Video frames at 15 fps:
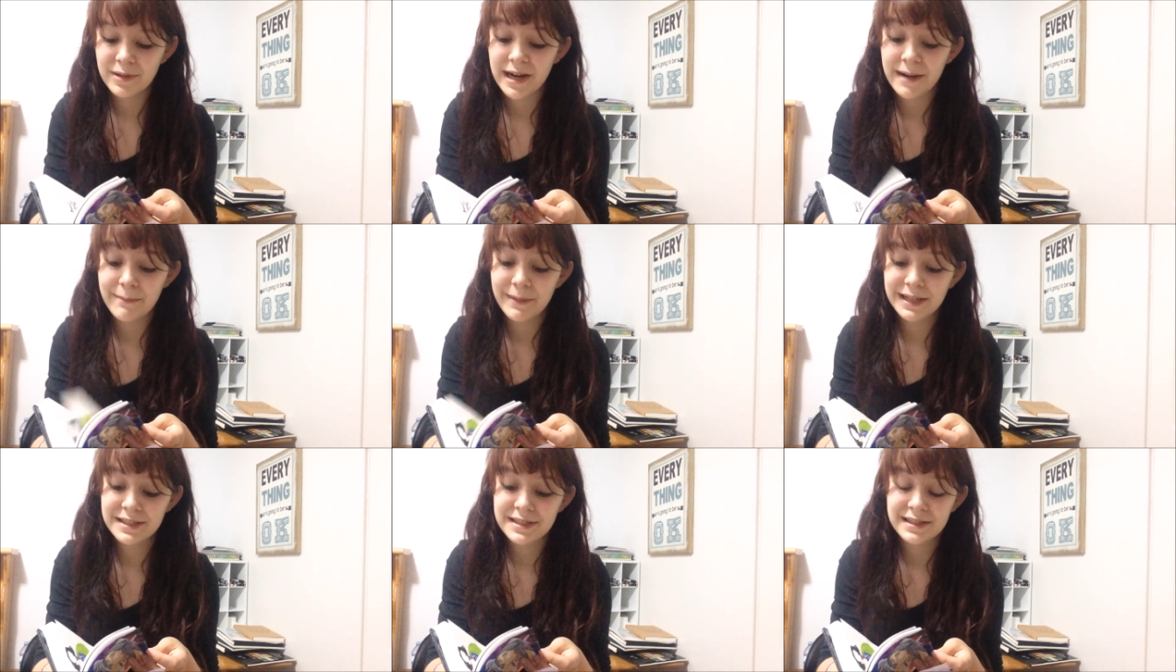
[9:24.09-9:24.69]
but I
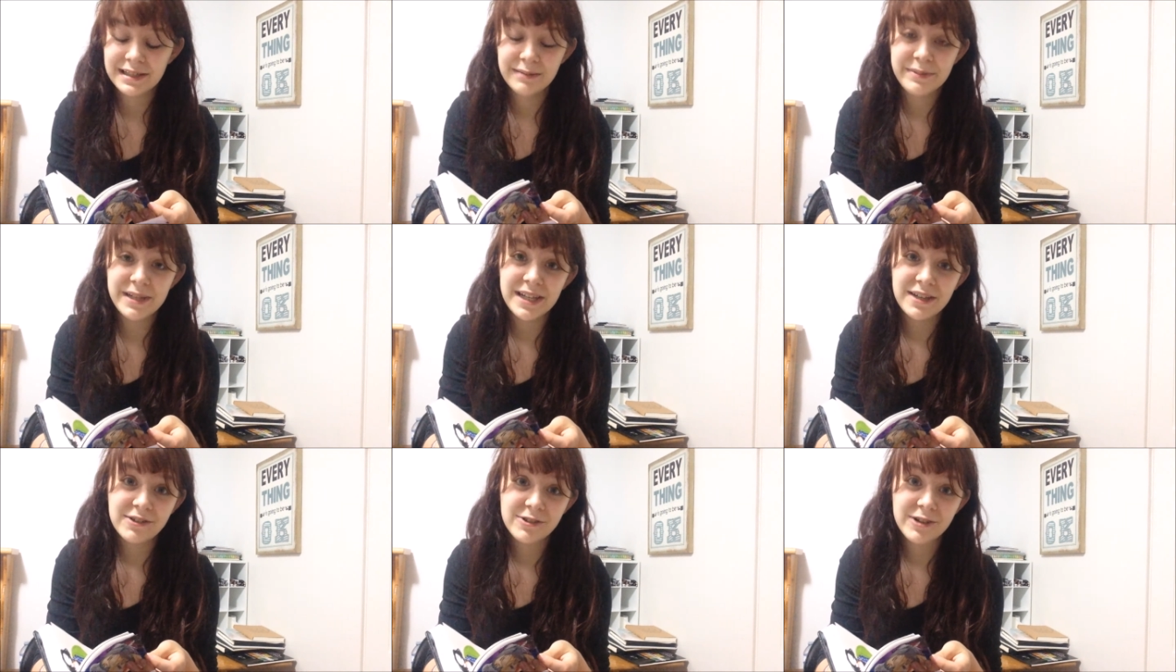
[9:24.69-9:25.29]
might still
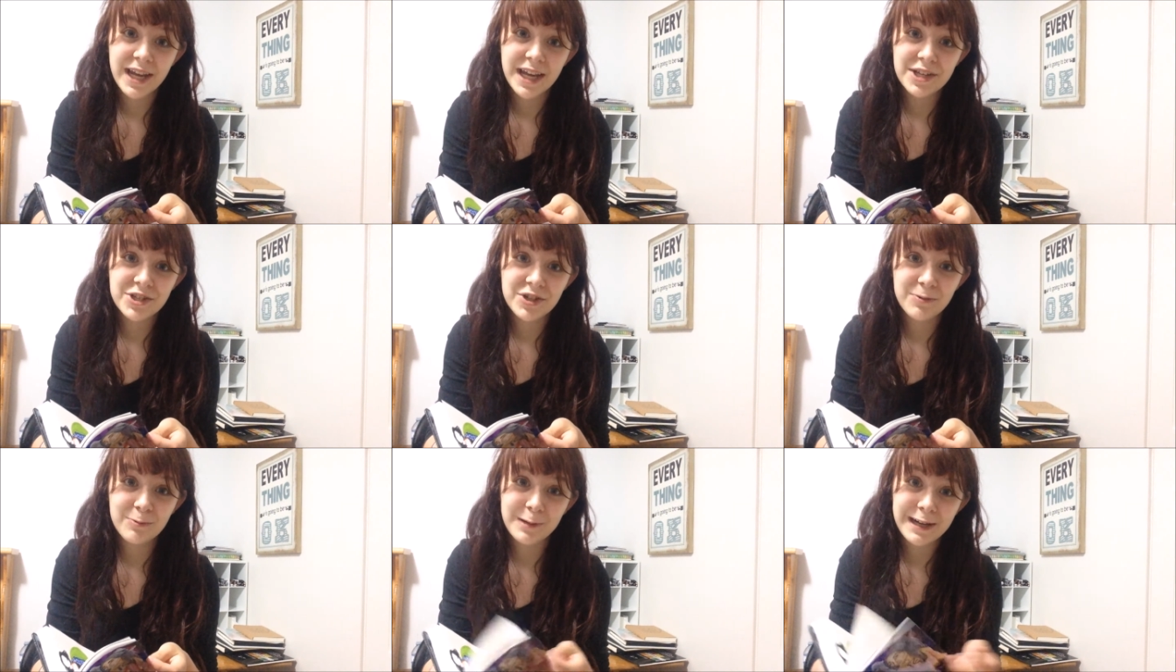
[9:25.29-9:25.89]
be in a
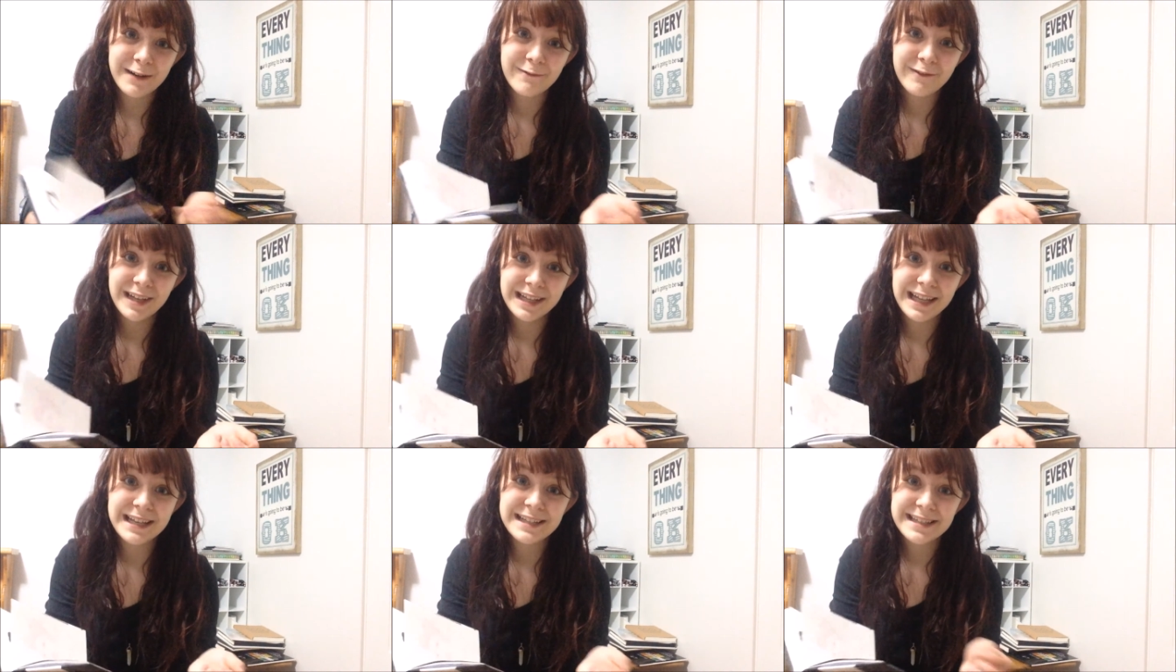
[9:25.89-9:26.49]
location where I
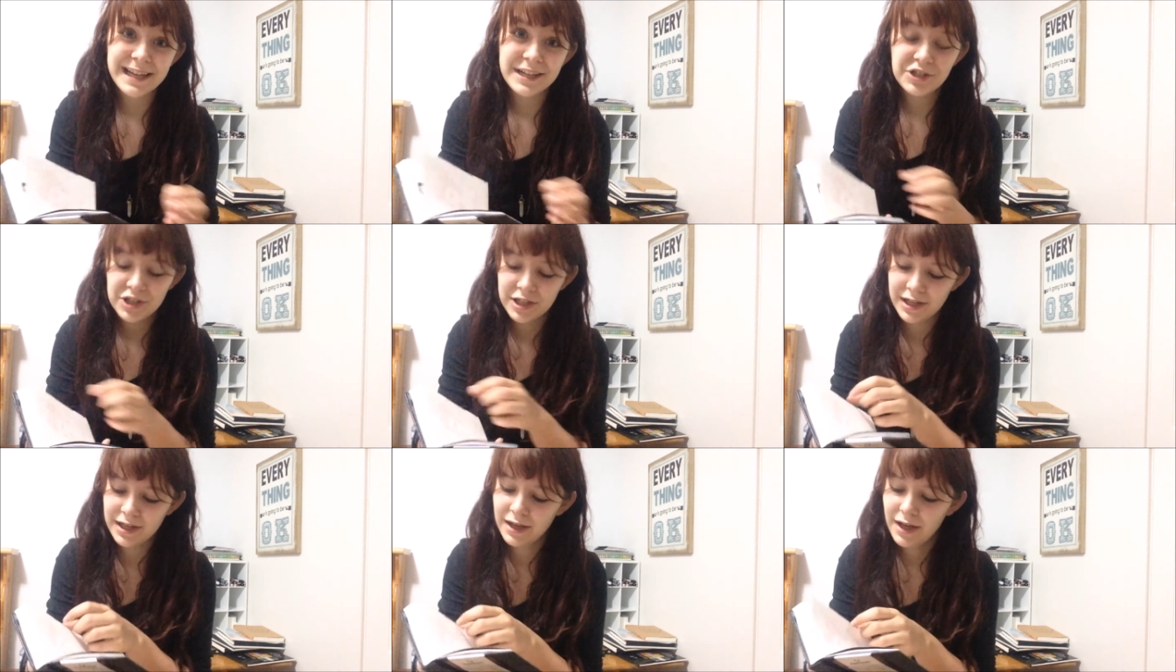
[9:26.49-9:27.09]
feel like
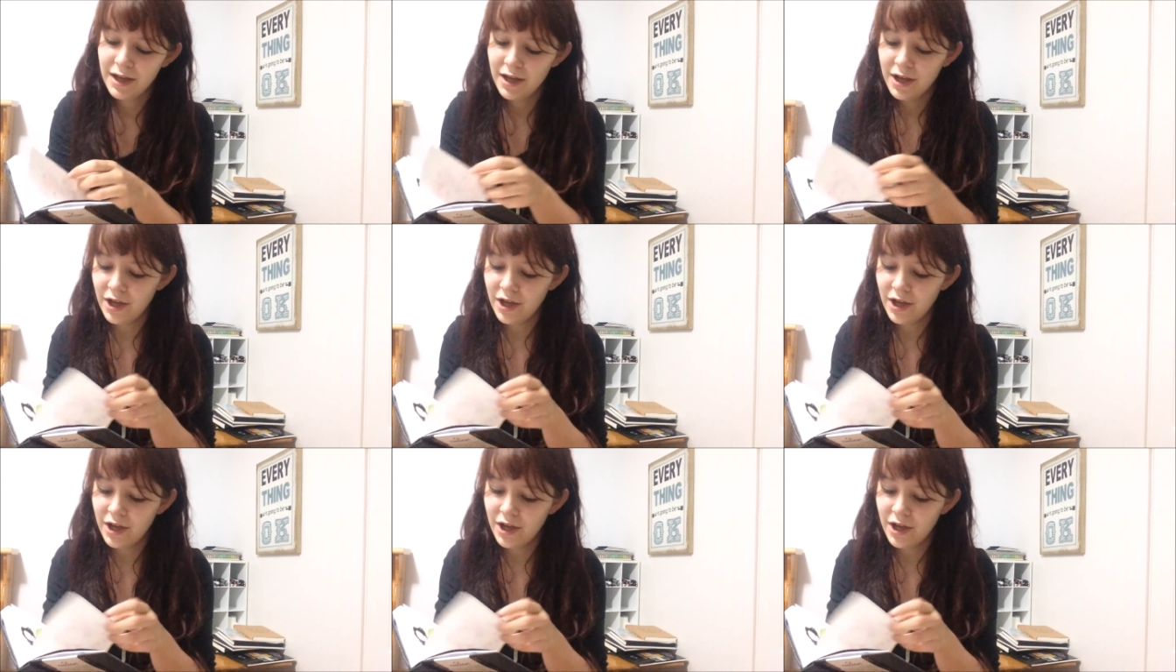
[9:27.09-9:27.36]
sketching.